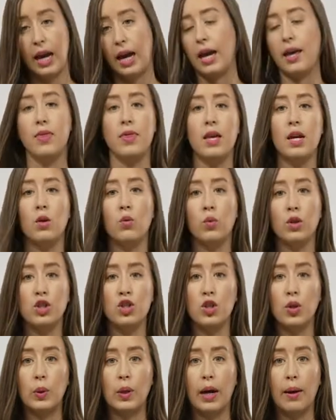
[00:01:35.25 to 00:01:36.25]
and then
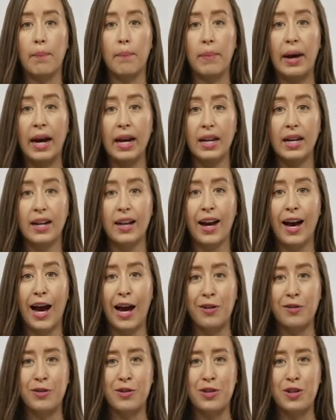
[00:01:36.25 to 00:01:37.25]
once you come back,
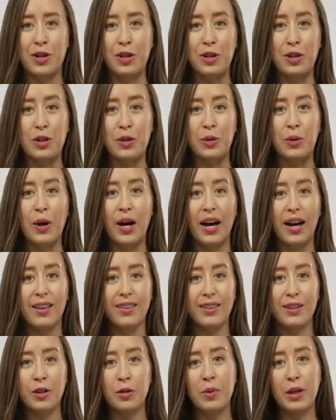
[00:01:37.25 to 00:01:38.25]
I will show you a
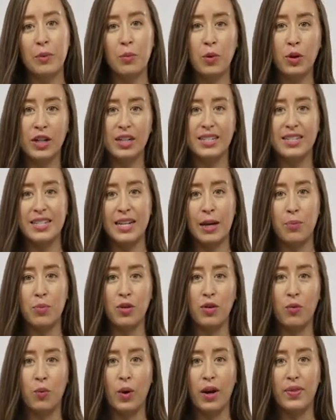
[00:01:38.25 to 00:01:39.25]
little bit more in depth
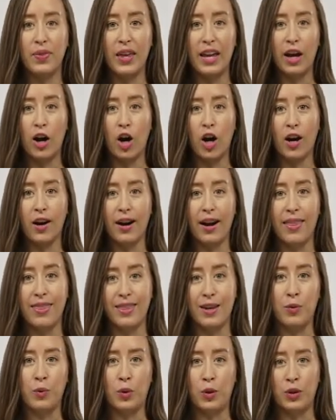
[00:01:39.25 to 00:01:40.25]
of what they are, and
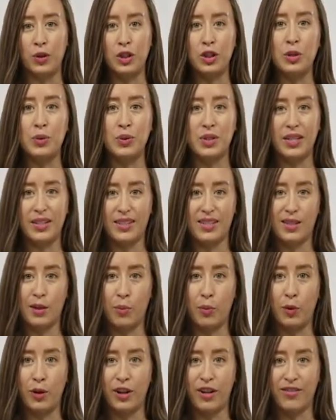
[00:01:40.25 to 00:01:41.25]
then we'll use and
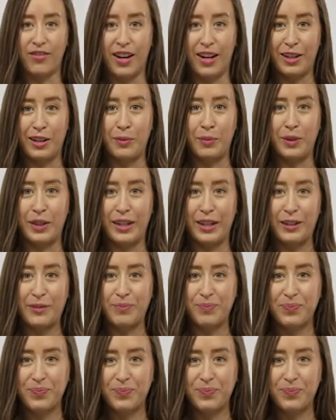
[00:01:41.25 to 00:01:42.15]
assemble your vacuum cleaner.